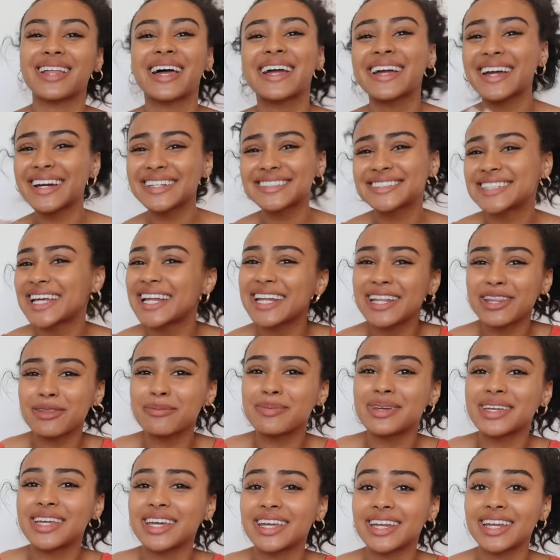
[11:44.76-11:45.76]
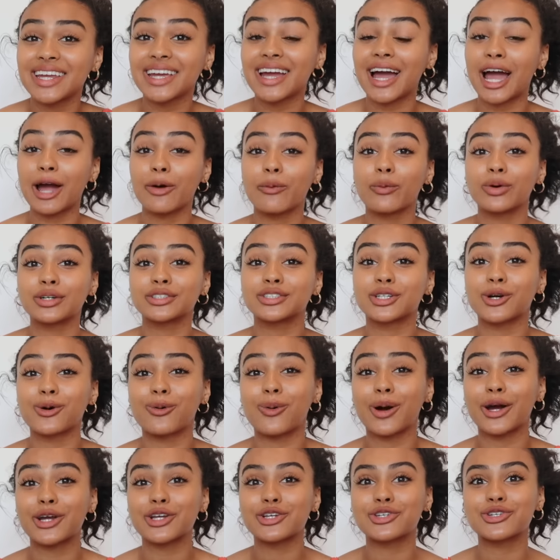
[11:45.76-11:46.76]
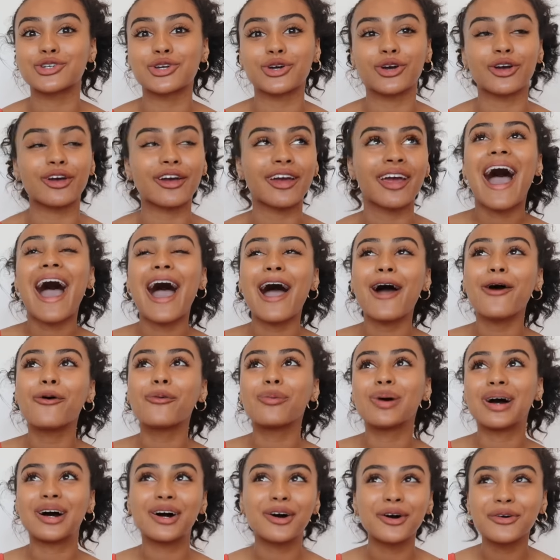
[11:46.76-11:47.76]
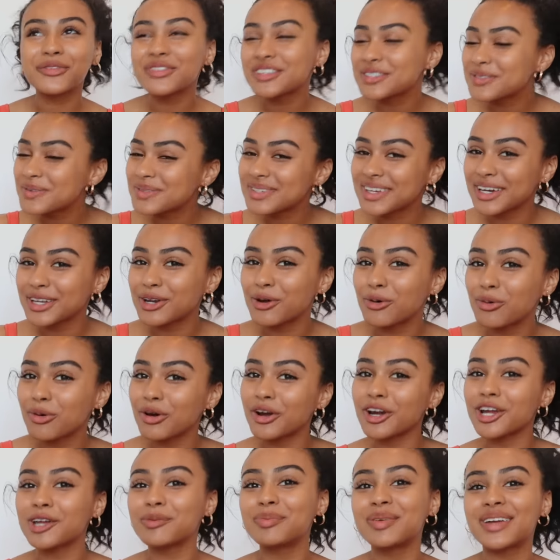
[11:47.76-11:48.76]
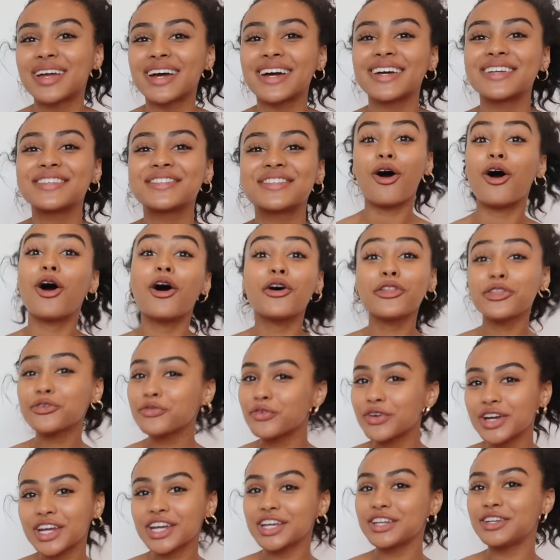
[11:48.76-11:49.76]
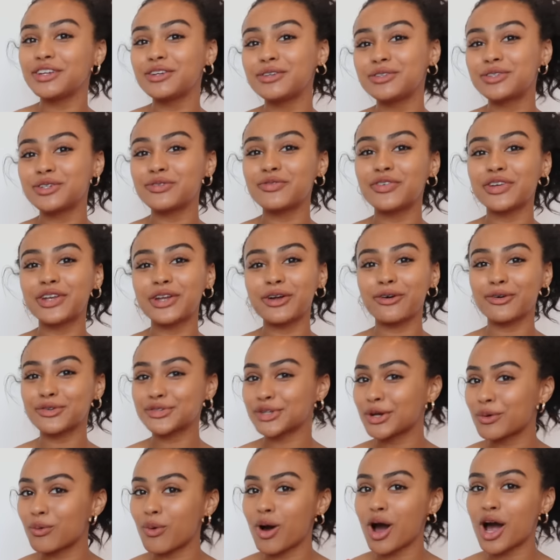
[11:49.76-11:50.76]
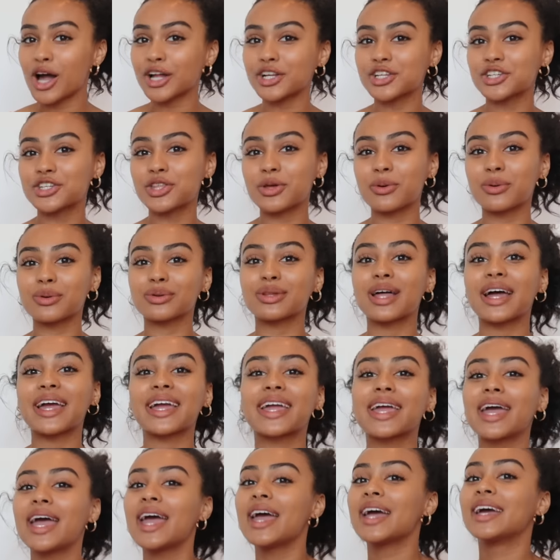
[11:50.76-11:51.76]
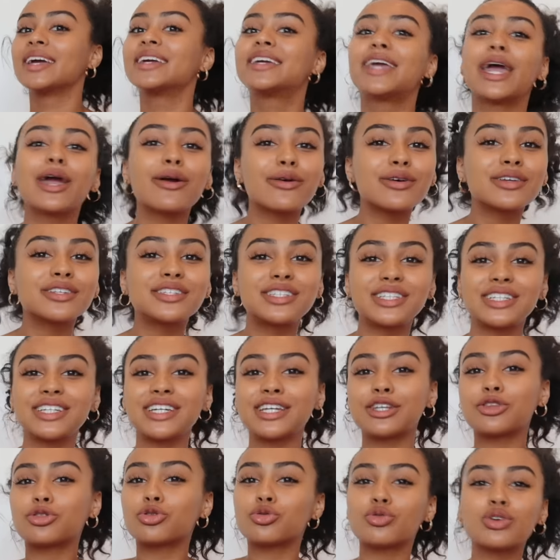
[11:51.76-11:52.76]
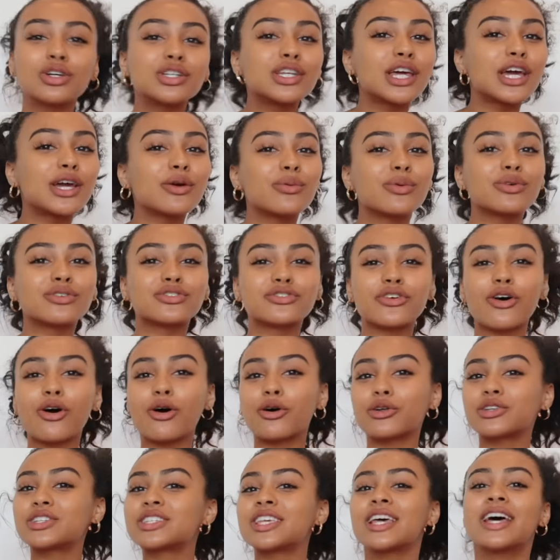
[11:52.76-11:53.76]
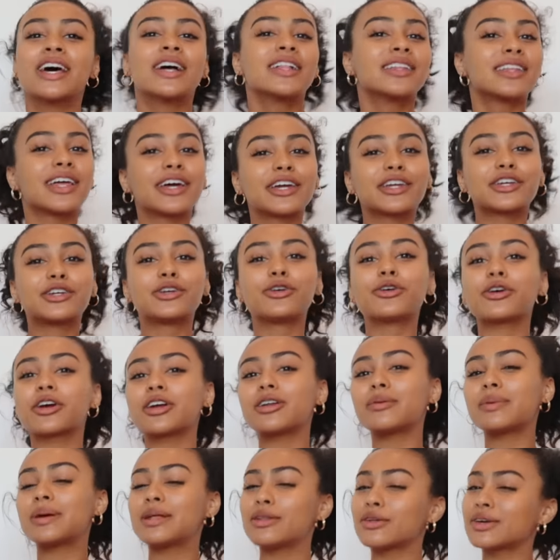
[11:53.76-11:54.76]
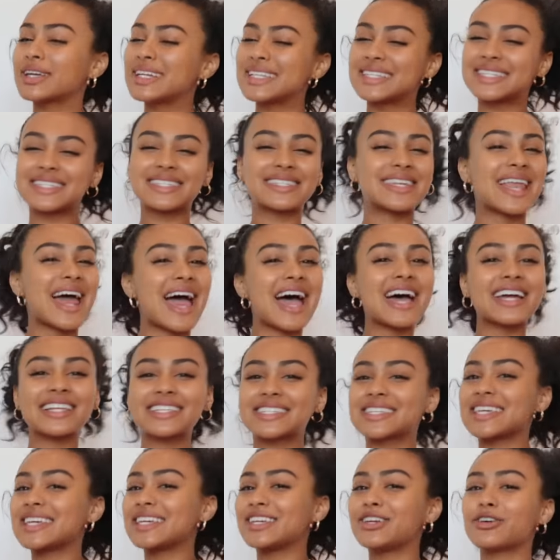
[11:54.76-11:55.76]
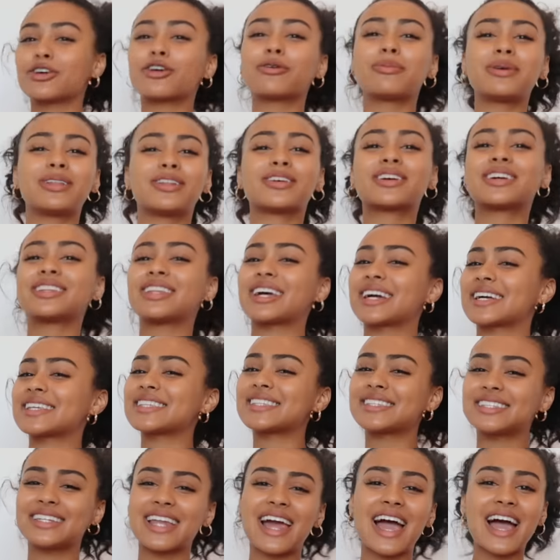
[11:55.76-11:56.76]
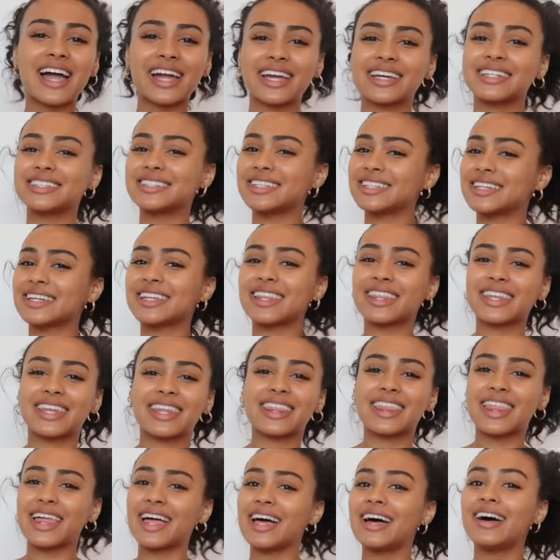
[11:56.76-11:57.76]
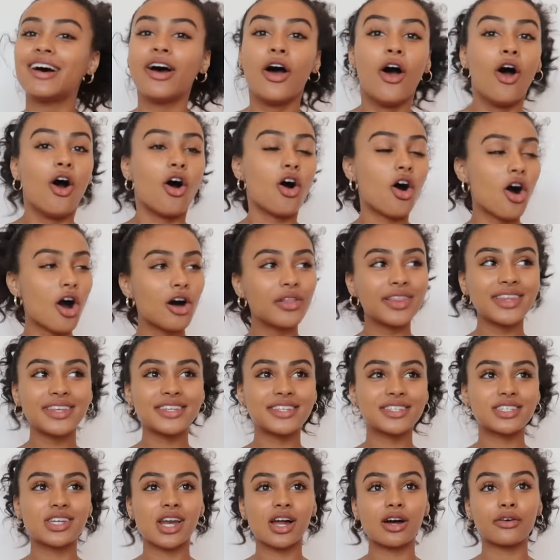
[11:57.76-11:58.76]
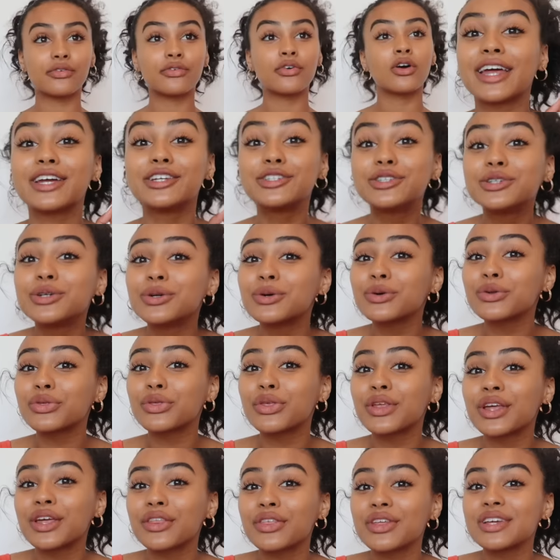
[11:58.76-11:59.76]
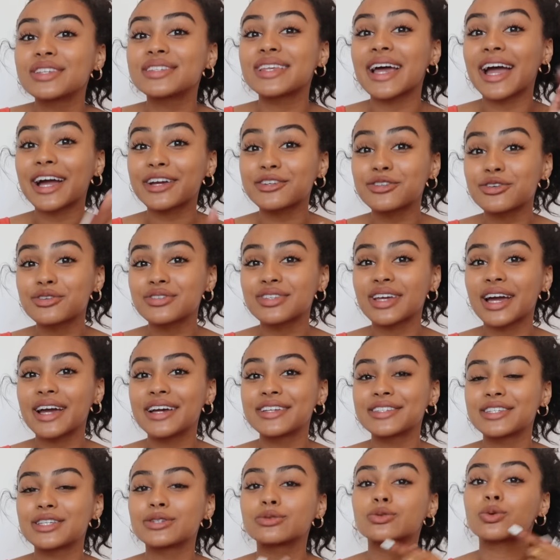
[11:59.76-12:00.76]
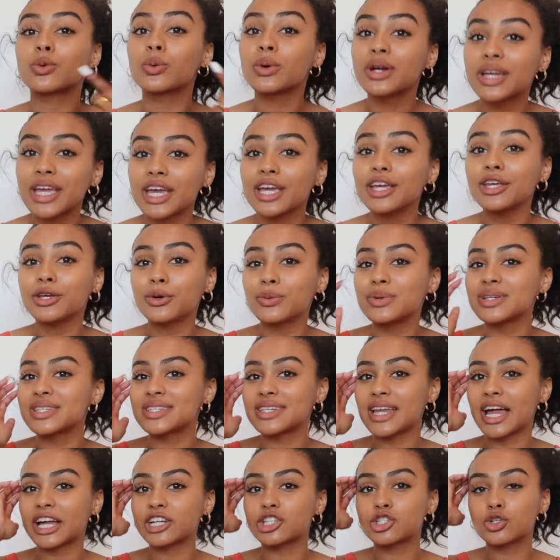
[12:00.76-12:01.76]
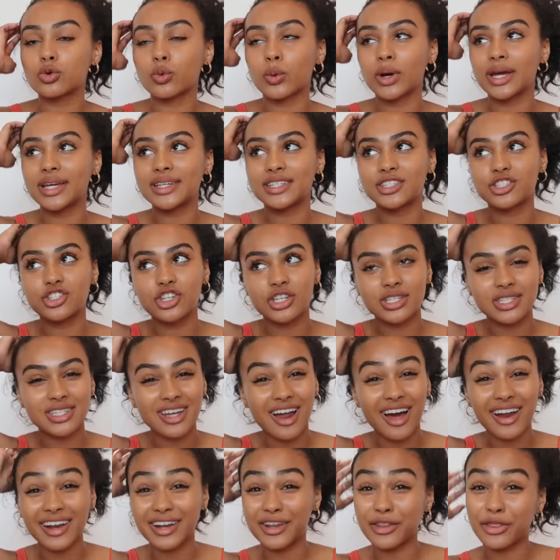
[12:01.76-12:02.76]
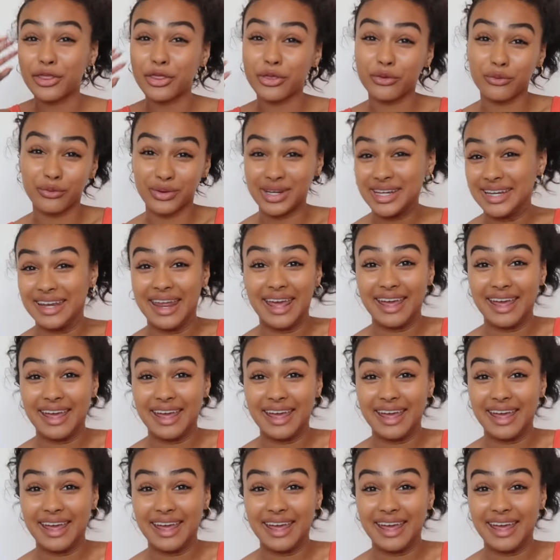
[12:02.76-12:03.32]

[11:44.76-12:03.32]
like I said in the beginning, I wasn't quite sure how well this is gonna work because all the freaking YouTube videos I watched, they were like guaranteed three day results, like you're gonna be looking snatched and you're gonna be looking like a snack and da da da da, da all this stuff. And I do think these exercises will get you a snatched waist, just not in three